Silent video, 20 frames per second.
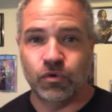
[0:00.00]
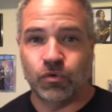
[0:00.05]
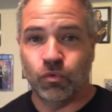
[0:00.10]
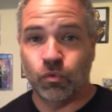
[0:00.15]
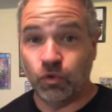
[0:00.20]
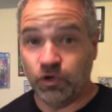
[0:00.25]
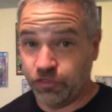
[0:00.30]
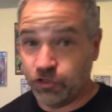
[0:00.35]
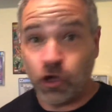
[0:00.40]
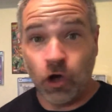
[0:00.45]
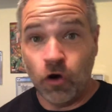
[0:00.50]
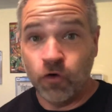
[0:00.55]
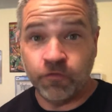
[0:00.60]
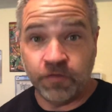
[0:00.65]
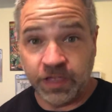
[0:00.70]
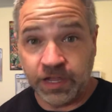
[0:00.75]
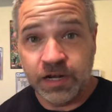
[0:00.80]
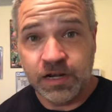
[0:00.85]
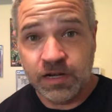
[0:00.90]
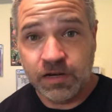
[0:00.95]
with
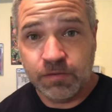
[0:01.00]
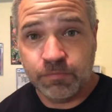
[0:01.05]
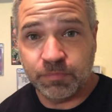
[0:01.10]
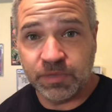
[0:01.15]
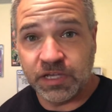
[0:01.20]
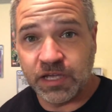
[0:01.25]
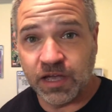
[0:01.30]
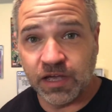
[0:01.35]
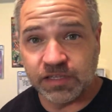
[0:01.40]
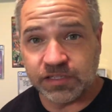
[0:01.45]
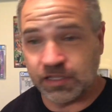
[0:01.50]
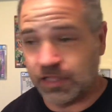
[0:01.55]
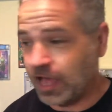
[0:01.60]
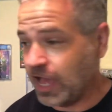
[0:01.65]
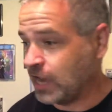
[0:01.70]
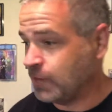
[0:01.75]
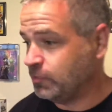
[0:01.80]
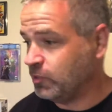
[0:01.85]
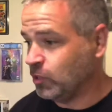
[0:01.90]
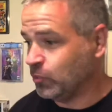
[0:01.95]
COVID, because a lot
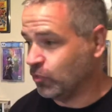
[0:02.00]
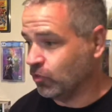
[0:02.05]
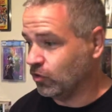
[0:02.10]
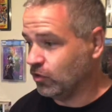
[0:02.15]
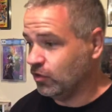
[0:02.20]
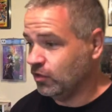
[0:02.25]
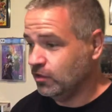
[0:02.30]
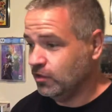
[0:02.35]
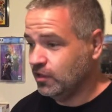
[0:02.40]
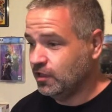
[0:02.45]
of people,